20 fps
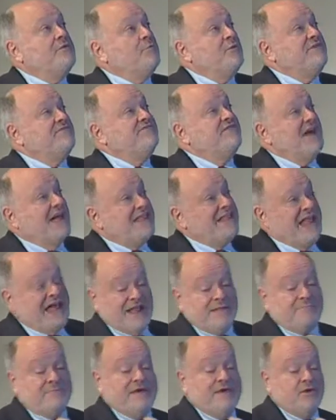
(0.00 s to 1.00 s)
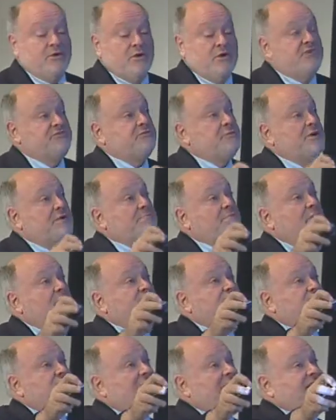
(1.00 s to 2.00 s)
We've done that because we're
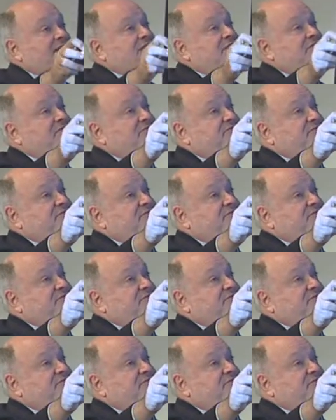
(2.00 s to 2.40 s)
both trying to